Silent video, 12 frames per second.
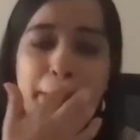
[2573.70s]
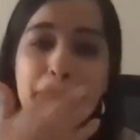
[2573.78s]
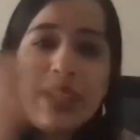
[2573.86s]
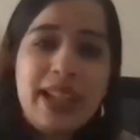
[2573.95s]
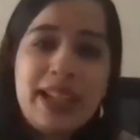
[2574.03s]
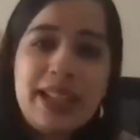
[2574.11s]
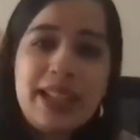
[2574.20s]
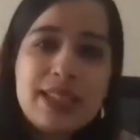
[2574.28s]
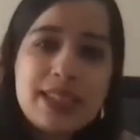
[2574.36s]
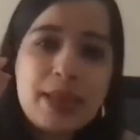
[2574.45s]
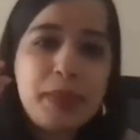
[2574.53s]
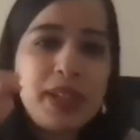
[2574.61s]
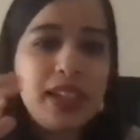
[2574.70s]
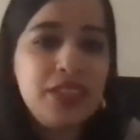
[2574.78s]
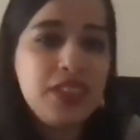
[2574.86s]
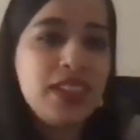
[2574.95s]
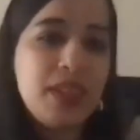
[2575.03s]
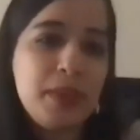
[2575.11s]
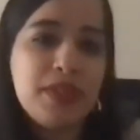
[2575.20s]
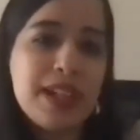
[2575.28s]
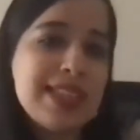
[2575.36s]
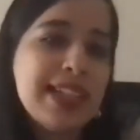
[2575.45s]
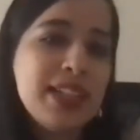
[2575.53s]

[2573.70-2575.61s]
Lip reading: somebody else's company and giving them advice.